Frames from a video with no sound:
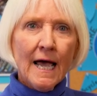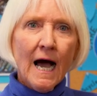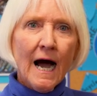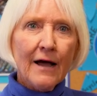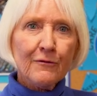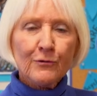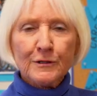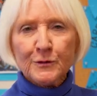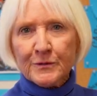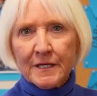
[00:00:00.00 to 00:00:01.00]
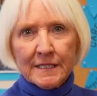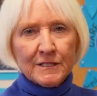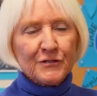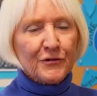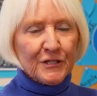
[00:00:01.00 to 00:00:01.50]
I've worked with
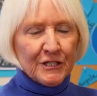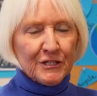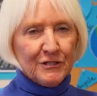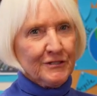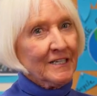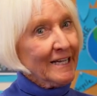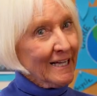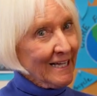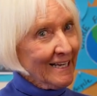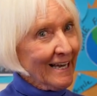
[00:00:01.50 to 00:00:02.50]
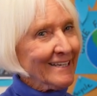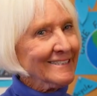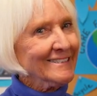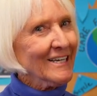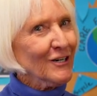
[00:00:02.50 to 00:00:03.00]
kids for years, and I
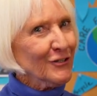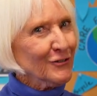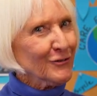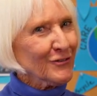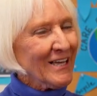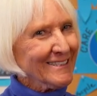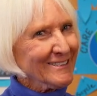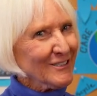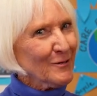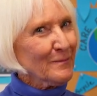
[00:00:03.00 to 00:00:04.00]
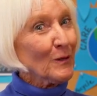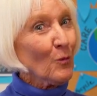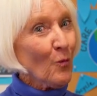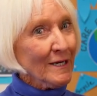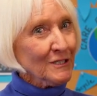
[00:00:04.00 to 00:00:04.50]
can tell you that's going to be
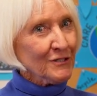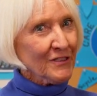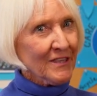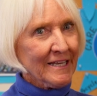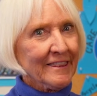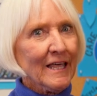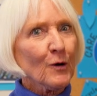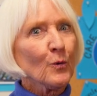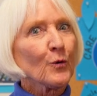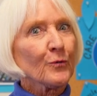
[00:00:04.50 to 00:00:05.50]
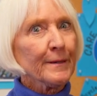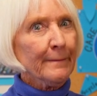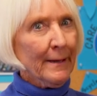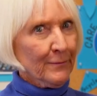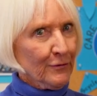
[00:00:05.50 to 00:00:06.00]
one thing they will
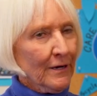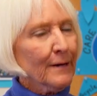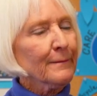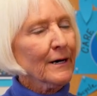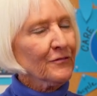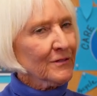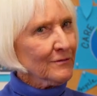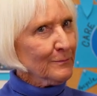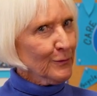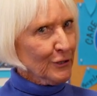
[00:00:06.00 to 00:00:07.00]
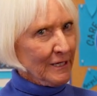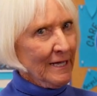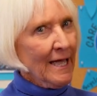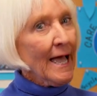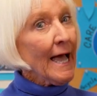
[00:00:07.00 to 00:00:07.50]
remember about this book,
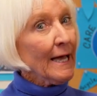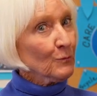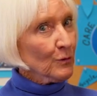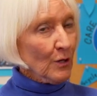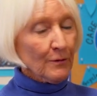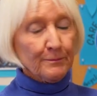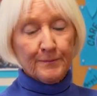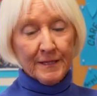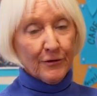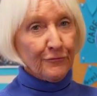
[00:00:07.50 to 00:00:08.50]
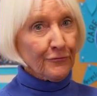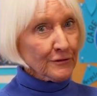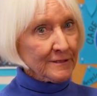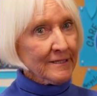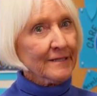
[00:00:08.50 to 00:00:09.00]
and will be the
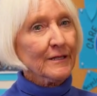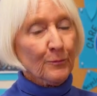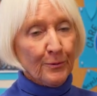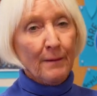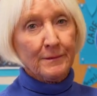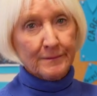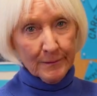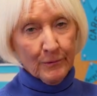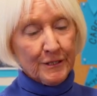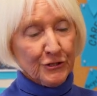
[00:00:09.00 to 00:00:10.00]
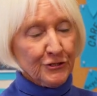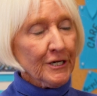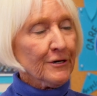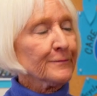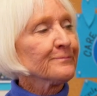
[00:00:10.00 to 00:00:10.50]
first thing they'll probably want to
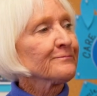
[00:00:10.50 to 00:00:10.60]
share.